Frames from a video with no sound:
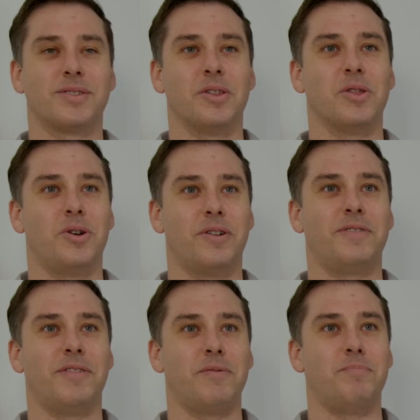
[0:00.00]
A lot of
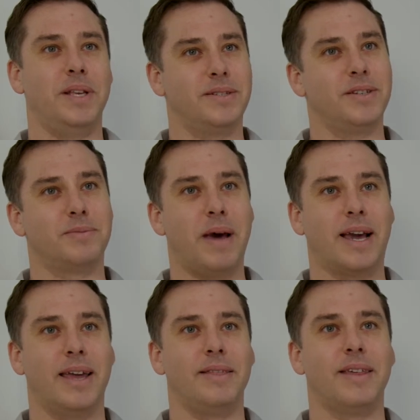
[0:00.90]
different business
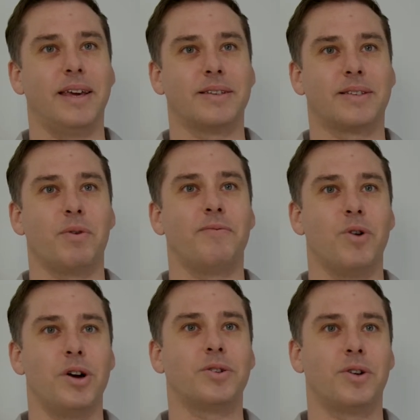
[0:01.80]
back-end things that we've
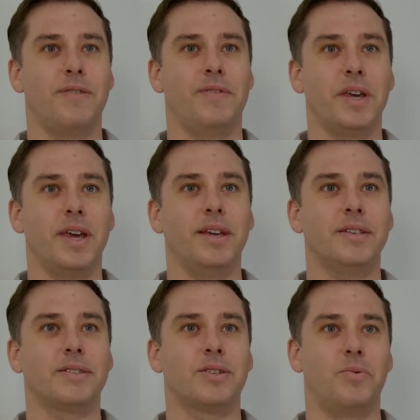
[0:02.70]
worked on over the
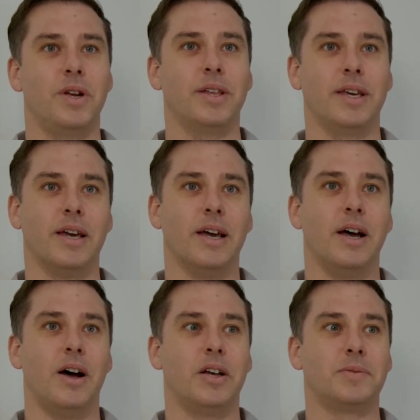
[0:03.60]
years to really,
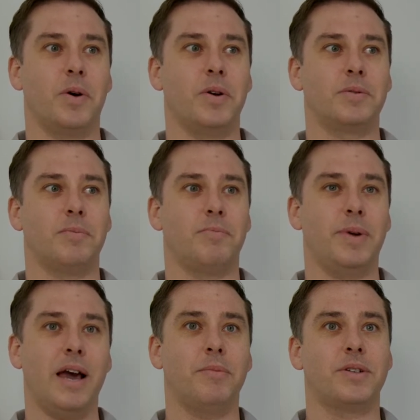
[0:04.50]
I suppose,
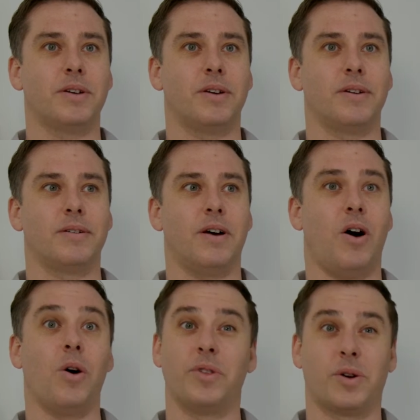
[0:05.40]
be able to
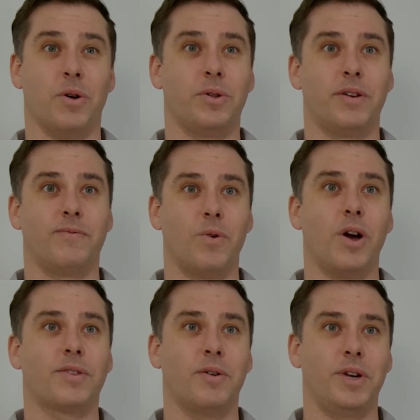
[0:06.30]
hold the quality of
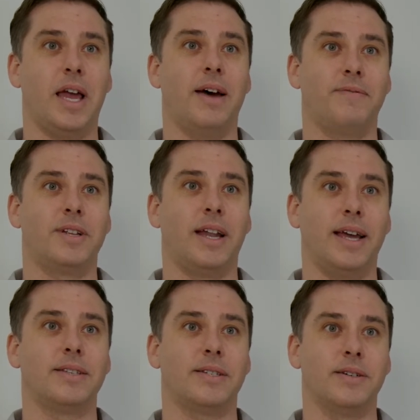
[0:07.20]
work that we have
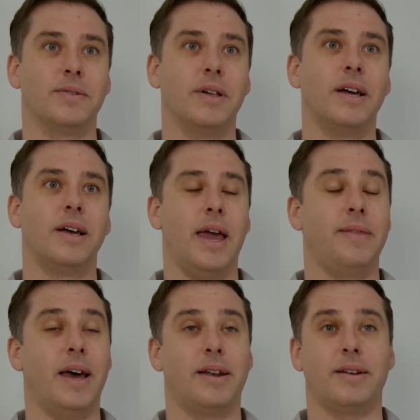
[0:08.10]
today still.
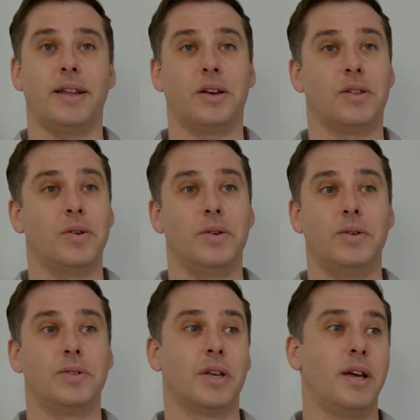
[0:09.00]
And that
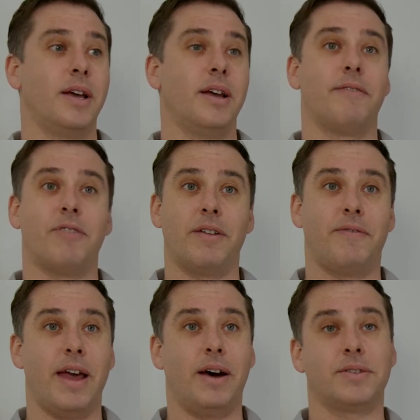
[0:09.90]
includes front of
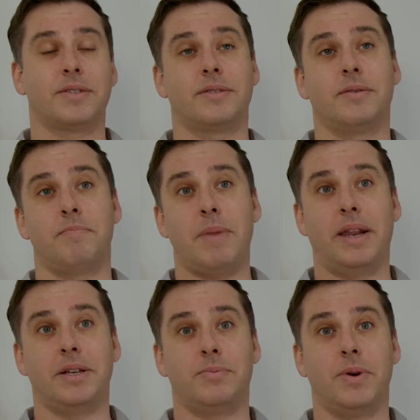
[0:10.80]
house,
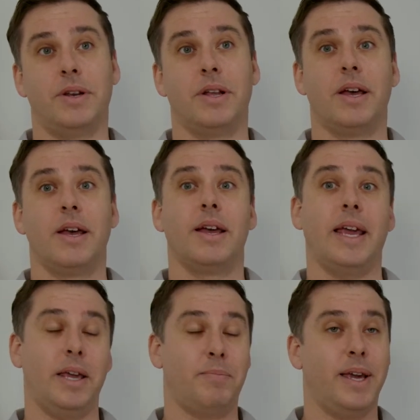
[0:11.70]
management,
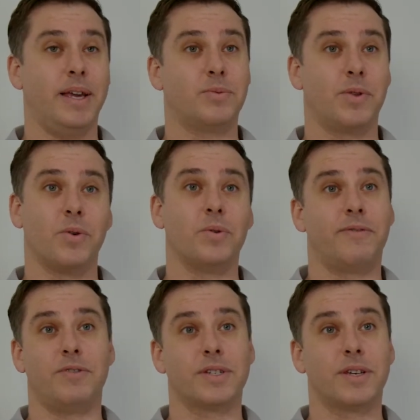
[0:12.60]
EPs with all
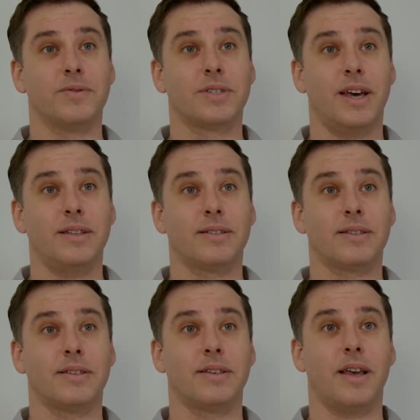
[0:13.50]
different skill
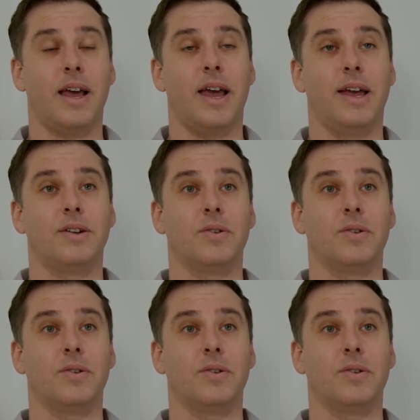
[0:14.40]
sets, and